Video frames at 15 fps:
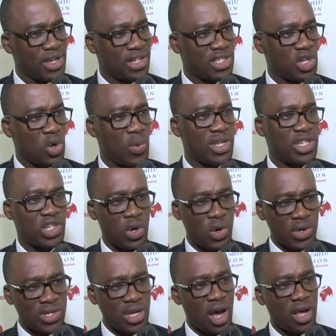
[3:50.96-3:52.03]
So we
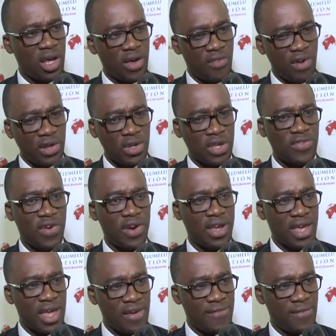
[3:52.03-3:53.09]
chose our evaluators very
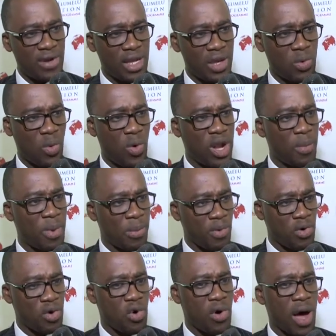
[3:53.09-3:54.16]
carefully. We wanted
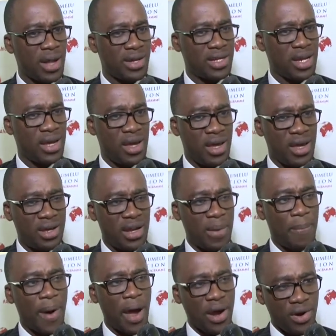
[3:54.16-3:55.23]
people who had
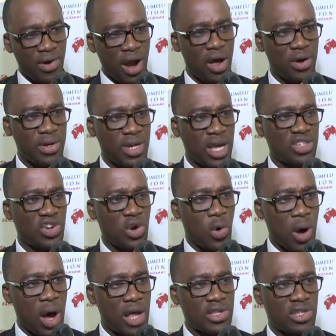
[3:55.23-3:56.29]
the background as
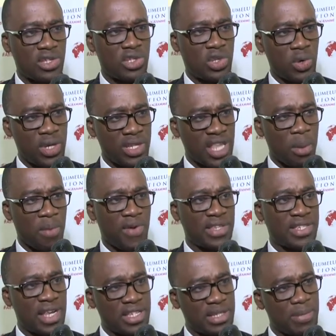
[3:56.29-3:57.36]
required to do this type of
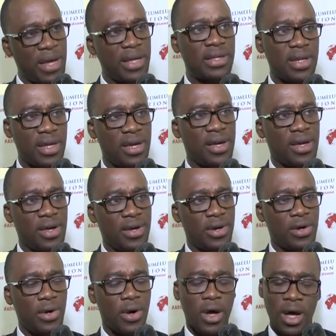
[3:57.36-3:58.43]
assessment,
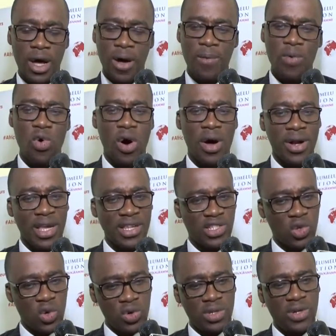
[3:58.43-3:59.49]
who
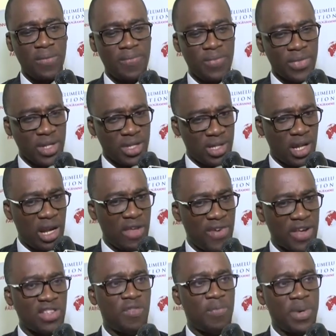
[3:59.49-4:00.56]
understood the
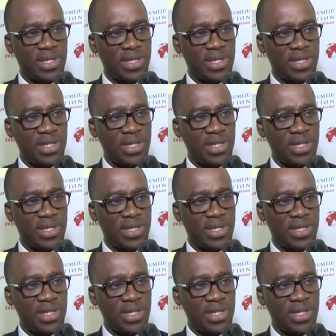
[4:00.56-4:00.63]
levels of